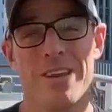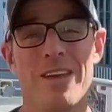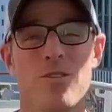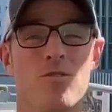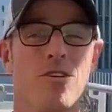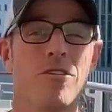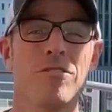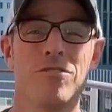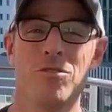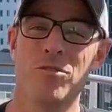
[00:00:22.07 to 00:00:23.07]
did a U turn
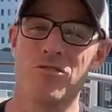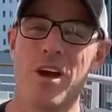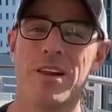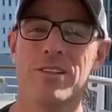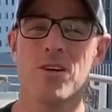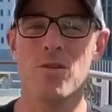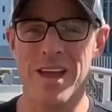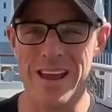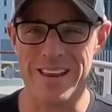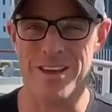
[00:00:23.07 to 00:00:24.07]
to try to
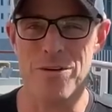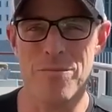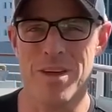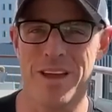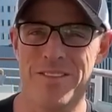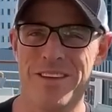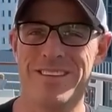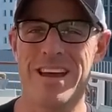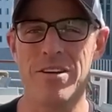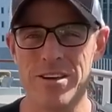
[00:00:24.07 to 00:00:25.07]
locate him, and the
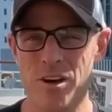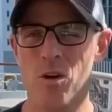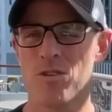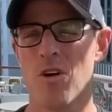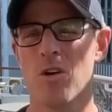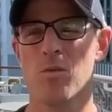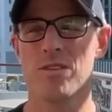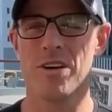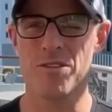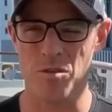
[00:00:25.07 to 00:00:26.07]
Italian Coast Guard was
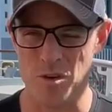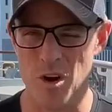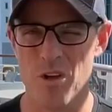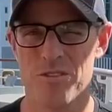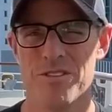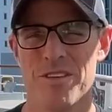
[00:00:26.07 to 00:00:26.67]
also called to